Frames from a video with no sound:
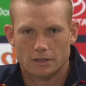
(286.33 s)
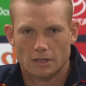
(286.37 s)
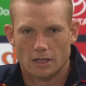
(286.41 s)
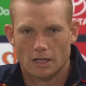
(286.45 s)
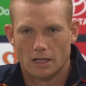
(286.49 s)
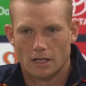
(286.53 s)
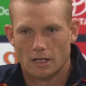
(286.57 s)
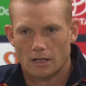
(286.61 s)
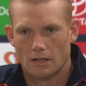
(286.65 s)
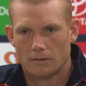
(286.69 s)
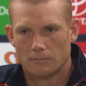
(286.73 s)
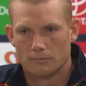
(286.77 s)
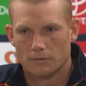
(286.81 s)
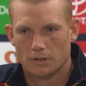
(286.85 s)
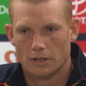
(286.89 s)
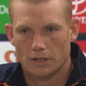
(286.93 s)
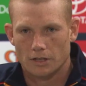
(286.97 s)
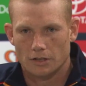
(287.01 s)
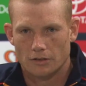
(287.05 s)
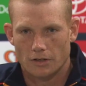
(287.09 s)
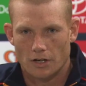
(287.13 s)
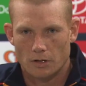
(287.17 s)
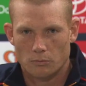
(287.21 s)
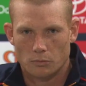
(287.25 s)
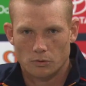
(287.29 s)
You
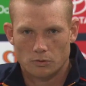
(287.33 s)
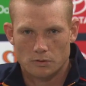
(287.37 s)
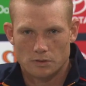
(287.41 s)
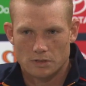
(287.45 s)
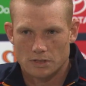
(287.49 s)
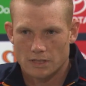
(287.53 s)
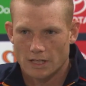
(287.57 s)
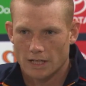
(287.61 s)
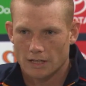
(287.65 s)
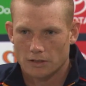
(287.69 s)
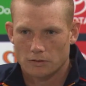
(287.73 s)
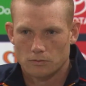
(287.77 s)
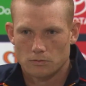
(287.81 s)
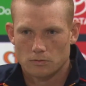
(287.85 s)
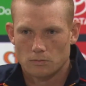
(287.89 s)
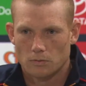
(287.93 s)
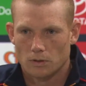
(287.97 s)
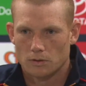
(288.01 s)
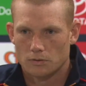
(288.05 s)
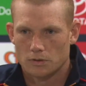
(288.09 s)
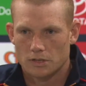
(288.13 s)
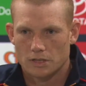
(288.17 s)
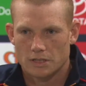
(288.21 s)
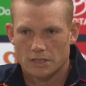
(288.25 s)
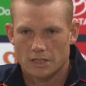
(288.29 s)
know, ground balls and tackles,
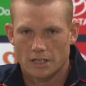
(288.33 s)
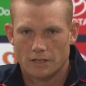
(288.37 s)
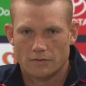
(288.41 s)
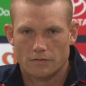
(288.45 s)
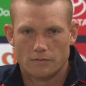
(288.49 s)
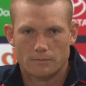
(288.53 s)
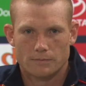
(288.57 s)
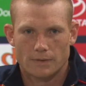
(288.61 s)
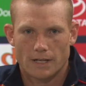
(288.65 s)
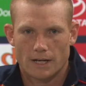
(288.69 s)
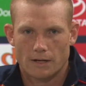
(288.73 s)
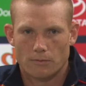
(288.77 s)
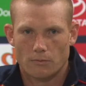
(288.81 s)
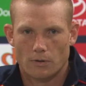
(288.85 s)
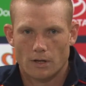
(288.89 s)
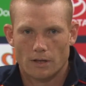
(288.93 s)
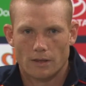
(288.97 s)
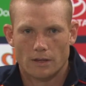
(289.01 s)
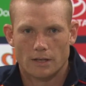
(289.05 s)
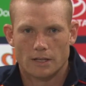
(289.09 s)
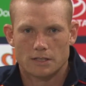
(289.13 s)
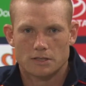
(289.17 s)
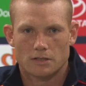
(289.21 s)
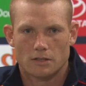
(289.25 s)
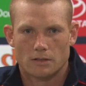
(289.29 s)
well, she said from day
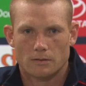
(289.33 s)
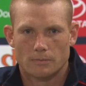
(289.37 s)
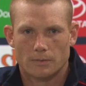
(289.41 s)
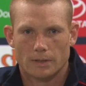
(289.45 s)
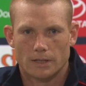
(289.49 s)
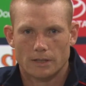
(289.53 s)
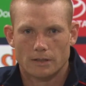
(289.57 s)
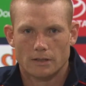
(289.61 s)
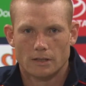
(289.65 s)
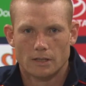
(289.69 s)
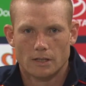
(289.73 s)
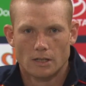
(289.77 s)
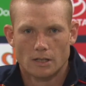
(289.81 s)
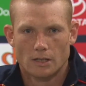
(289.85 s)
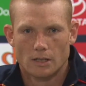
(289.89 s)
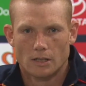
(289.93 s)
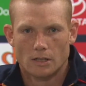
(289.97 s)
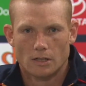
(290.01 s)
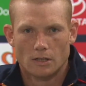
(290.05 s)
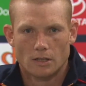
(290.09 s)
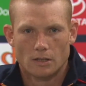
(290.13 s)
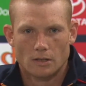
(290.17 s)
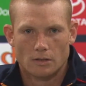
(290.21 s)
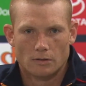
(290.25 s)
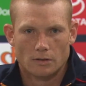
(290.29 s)
one, that's going to be,
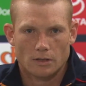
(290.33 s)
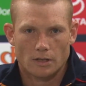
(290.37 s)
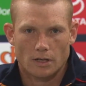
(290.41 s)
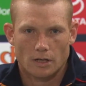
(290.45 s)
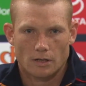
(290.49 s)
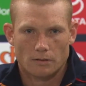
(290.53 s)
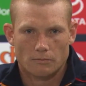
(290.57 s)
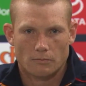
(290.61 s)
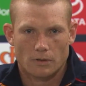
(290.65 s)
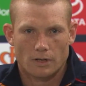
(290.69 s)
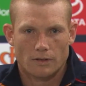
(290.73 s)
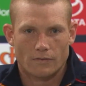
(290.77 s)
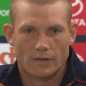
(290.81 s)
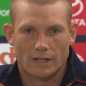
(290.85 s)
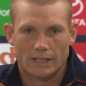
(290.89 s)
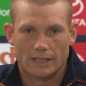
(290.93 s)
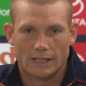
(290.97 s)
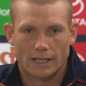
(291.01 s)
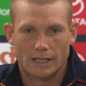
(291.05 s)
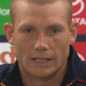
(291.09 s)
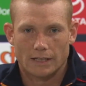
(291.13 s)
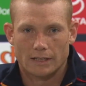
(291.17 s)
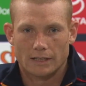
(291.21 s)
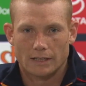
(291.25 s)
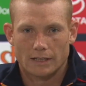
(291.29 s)
you know, one of our
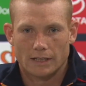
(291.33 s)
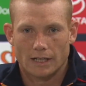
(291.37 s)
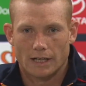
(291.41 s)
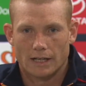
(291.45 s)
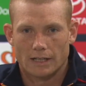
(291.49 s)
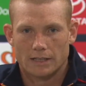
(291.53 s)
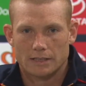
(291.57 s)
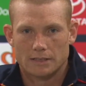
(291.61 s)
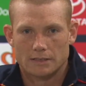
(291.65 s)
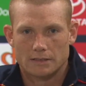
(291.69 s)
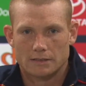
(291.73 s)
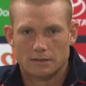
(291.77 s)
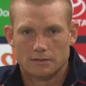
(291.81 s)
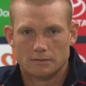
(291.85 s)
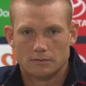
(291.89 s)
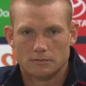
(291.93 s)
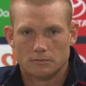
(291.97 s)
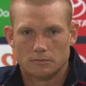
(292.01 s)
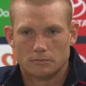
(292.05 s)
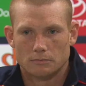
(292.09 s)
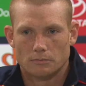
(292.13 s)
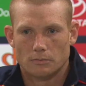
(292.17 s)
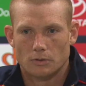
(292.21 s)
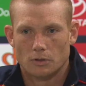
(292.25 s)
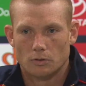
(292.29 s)
key indicators,
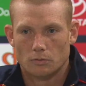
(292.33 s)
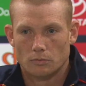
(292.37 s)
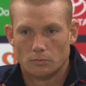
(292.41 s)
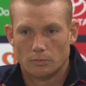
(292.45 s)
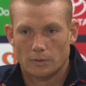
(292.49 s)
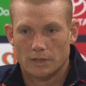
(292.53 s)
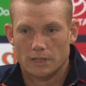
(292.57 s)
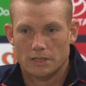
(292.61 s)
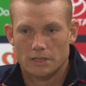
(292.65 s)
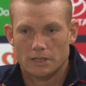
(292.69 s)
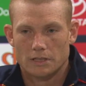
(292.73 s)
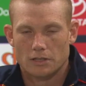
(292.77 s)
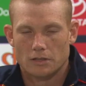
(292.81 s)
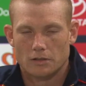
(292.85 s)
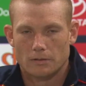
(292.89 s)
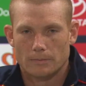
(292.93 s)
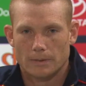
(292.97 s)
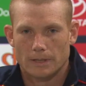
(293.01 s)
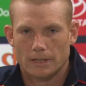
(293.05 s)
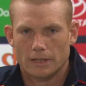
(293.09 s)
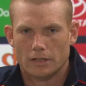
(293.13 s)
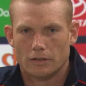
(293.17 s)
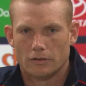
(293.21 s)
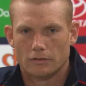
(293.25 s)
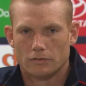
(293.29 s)
and will continue to
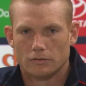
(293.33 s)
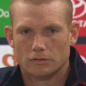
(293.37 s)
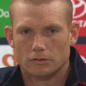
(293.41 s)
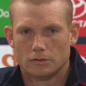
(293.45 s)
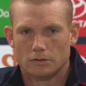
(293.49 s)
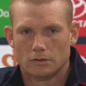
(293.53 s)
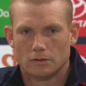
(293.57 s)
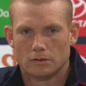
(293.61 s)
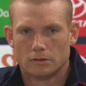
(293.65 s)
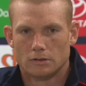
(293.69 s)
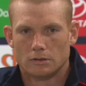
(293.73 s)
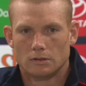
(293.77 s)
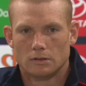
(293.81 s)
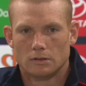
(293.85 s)
be going forward.